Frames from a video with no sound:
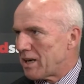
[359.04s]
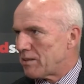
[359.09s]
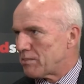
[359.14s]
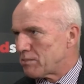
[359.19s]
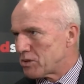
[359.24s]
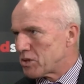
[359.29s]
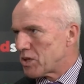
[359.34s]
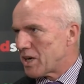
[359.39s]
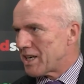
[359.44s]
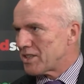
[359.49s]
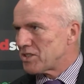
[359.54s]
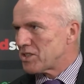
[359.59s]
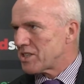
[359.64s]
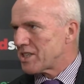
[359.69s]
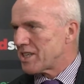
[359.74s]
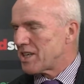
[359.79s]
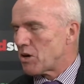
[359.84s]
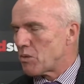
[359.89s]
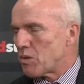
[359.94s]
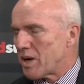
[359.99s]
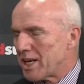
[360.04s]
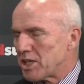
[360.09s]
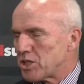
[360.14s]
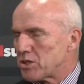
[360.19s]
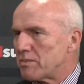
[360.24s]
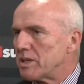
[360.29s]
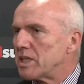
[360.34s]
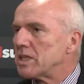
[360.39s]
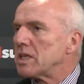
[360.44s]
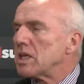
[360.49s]
um, trust
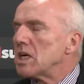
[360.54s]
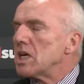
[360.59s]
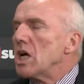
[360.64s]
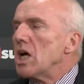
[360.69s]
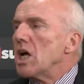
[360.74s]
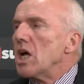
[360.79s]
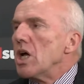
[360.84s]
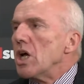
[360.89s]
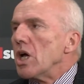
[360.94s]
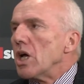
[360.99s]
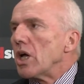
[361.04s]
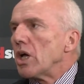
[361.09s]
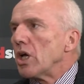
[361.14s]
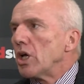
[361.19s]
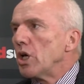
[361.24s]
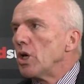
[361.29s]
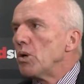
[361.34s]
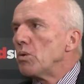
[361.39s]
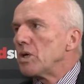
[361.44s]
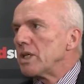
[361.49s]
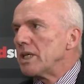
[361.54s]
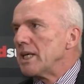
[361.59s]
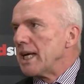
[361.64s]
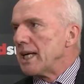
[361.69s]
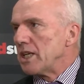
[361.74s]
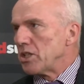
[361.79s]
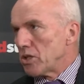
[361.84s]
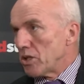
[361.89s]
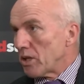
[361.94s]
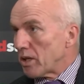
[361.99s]
arrangement, you would
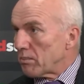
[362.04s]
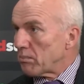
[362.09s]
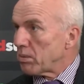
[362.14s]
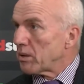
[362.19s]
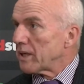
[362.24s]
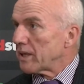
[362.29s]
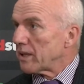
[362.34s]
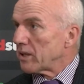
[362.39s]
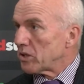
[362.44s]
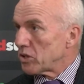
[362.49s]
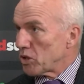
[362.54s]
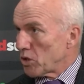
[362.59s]
need to complete a